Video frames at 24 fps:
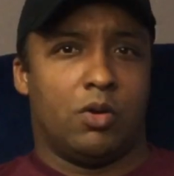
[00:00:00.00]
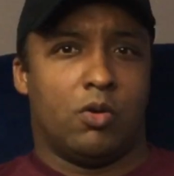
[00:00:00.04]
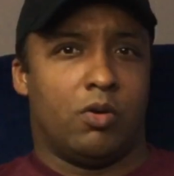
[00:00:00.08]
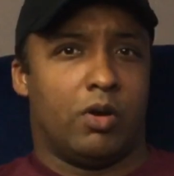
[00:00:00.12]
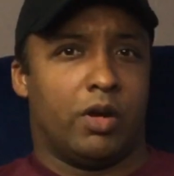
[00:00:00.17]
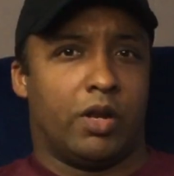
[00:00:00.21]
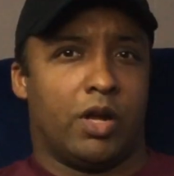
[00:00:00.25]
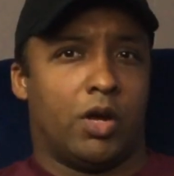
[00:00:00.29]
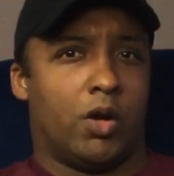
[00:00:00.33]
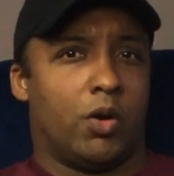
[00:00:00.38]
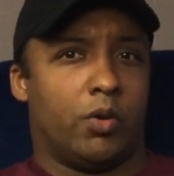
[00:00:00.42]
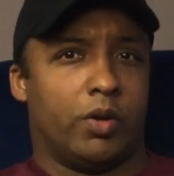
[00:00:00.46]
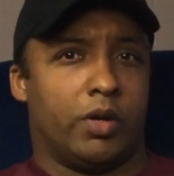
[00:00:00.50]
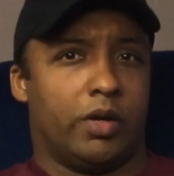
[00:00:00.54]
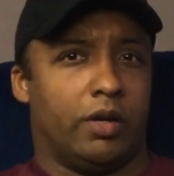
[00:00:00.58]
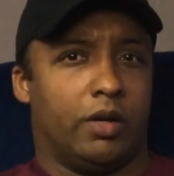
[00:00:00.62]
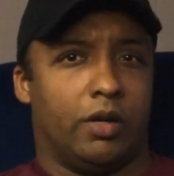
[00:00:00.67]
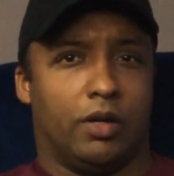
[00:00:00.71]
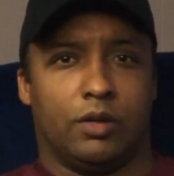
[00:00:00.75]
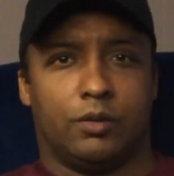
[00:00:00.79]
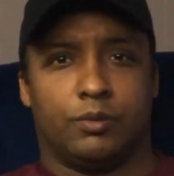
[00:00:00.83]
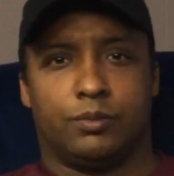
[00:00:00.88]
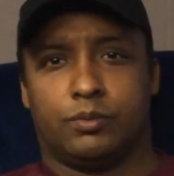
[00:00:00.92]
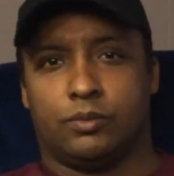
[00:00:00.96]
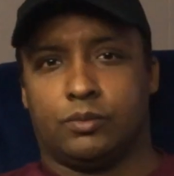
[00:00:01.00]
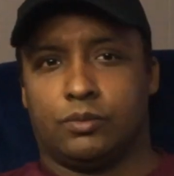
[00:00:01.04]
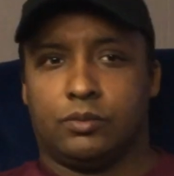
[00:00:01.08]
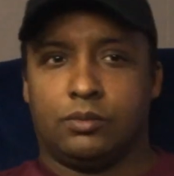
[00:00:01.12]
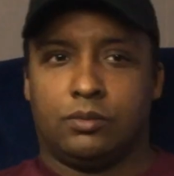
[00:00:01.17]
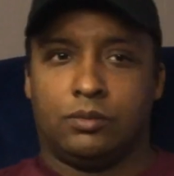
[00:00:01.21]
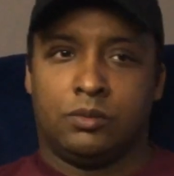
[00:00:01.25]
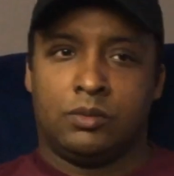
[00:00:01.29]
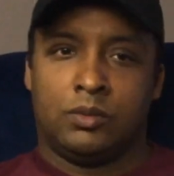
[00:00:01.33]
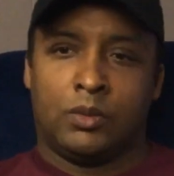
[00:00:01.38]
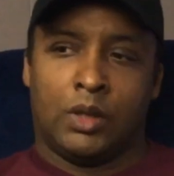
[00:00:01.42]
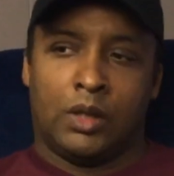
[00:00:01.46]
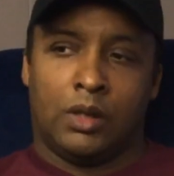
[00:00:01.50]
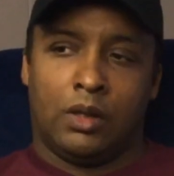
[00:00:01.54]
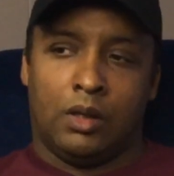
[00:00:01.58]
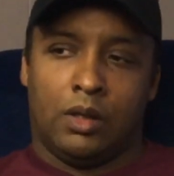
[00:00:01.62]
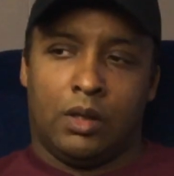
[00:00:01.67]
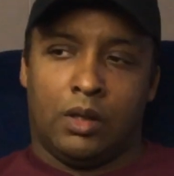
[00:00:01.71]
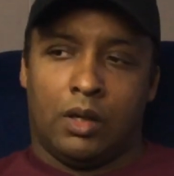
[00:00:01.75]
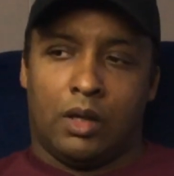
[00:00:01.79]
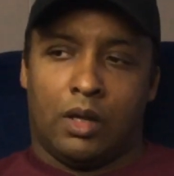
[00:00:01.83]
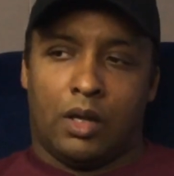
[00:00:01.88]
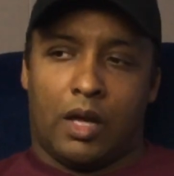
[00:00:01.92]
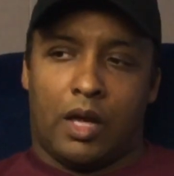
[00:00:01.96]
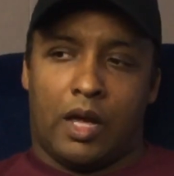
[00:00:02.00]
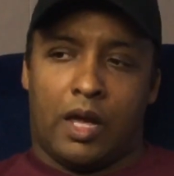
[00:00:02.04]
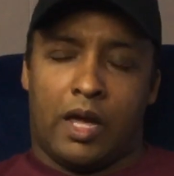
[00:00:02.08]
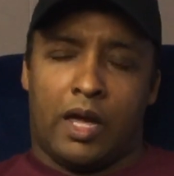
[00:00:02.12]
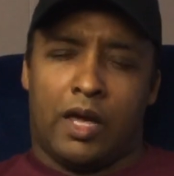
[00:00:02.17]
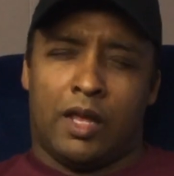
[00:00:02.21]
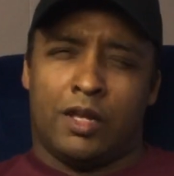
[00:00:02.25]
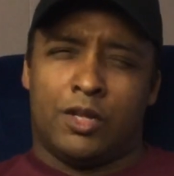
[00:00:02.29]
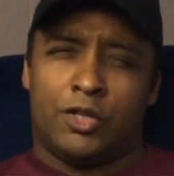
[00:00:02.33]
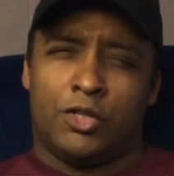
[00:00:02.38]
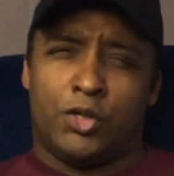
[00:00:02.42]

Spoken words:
going on here. And